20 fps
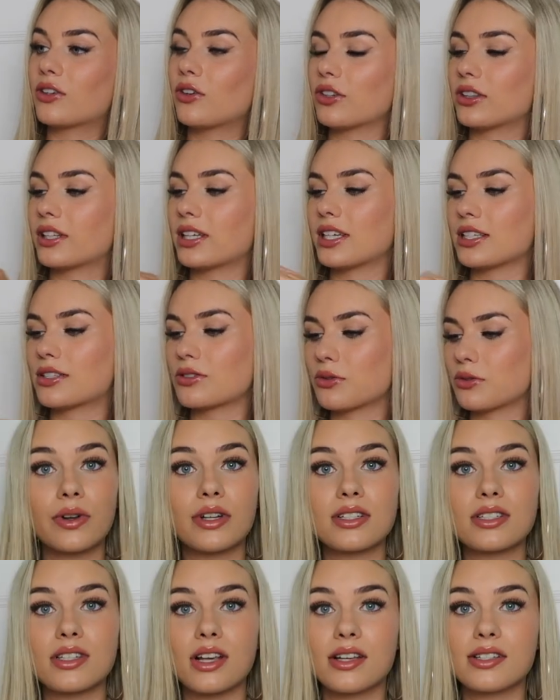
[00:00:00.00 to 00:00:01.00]
I got this in
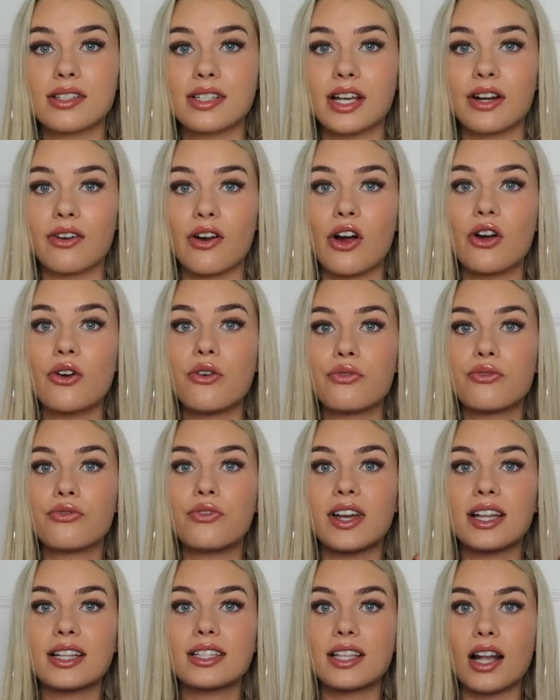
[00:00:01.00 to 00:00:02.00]
a size 0,
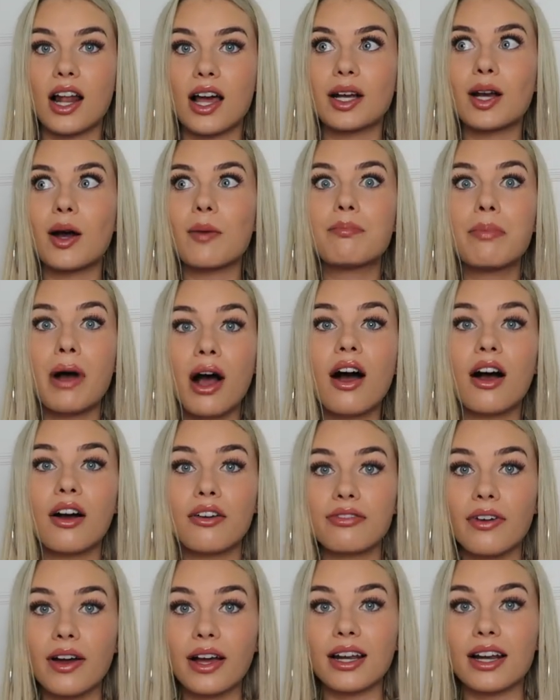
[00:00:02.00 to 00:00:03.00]
fits like
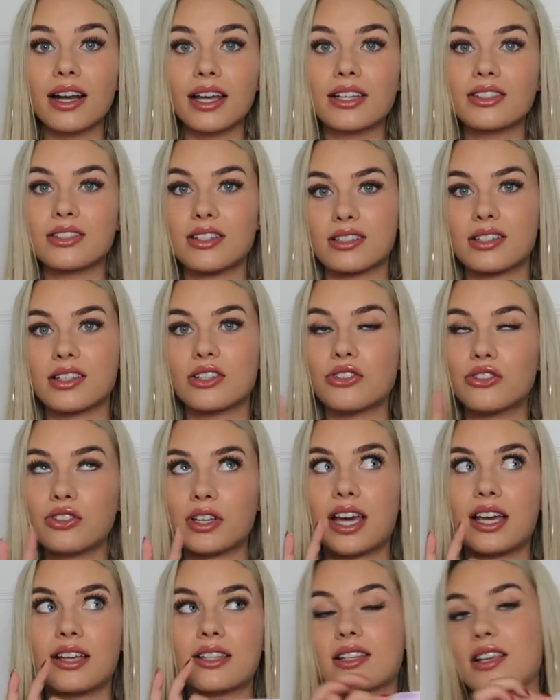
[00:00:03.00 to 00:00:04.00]
perfectly. So it's a
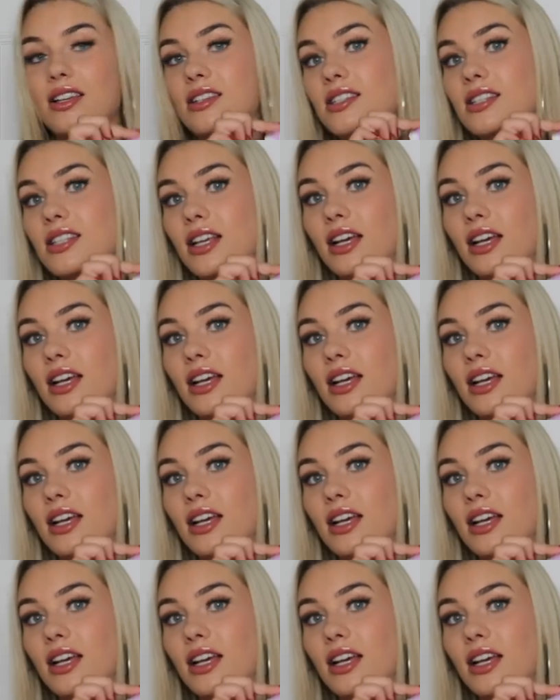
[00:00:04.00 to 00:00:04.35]
UK size